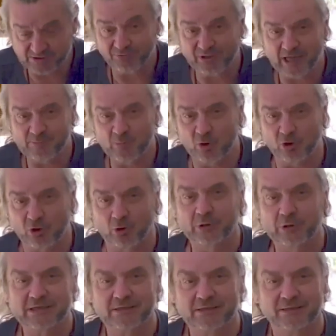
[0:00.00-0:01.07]
an okay model,
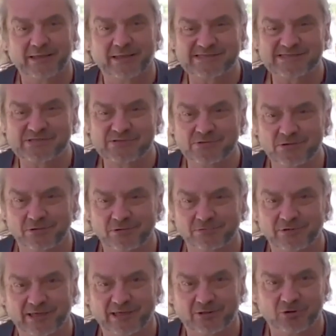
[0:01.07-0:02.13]
but it's not
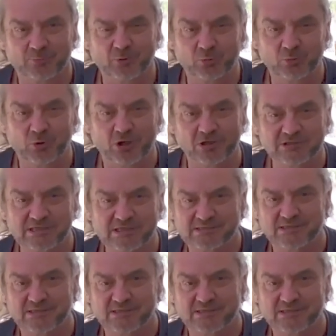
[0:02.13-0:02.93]
how the body works.